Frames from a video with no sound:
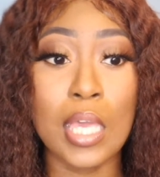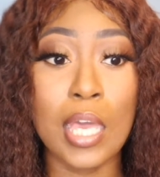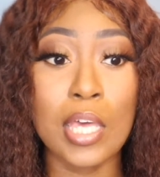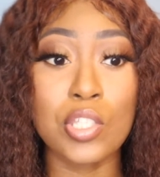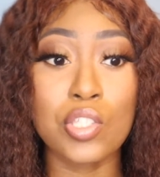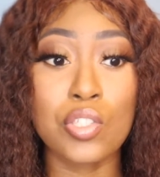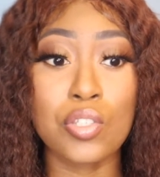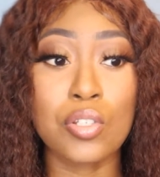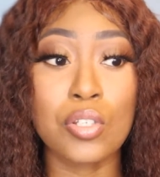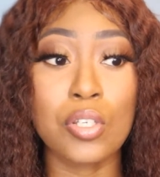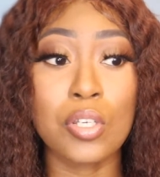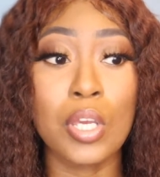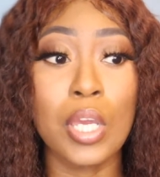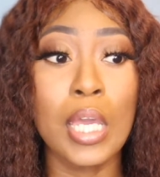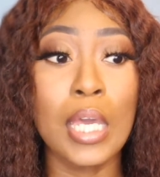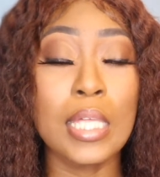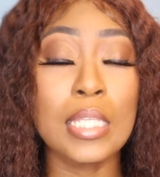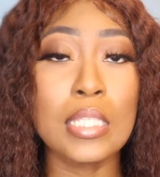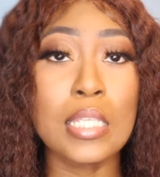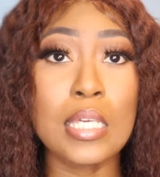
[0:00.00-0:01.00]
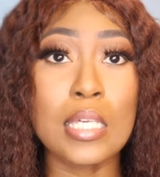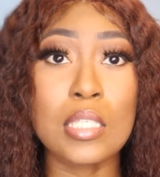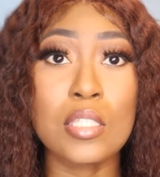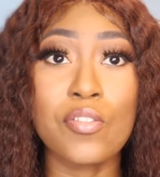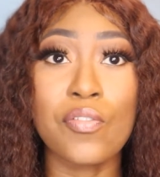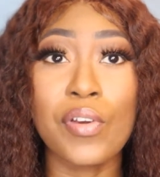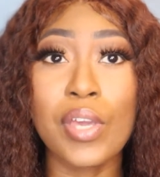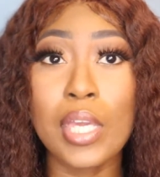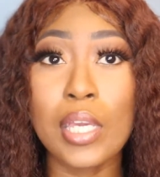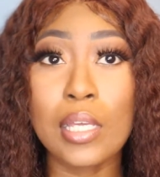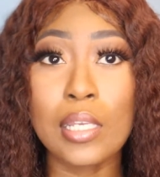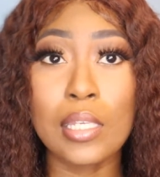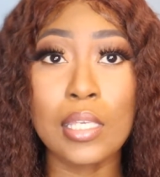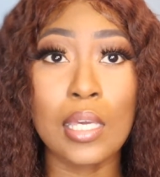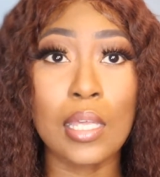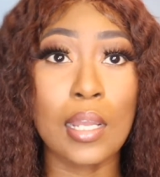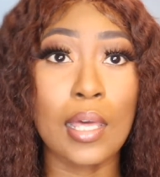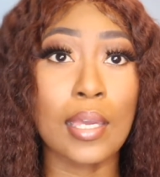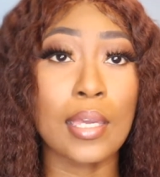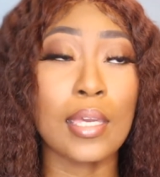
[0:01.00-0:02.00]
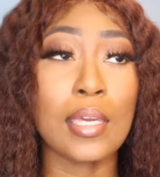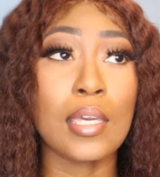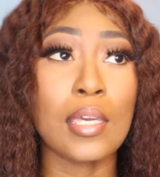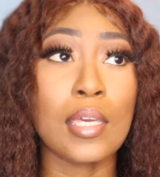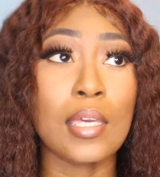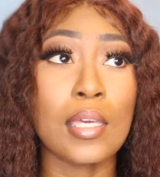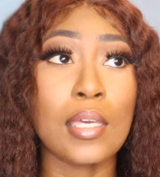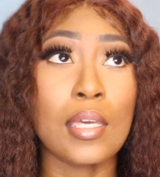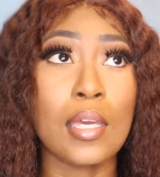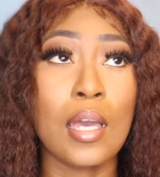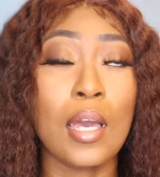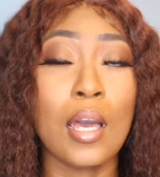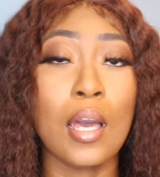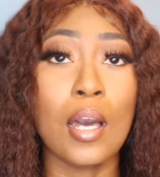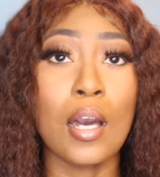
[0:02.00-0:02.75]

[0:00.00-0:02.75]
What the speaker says: answer things vaguely and like, hey,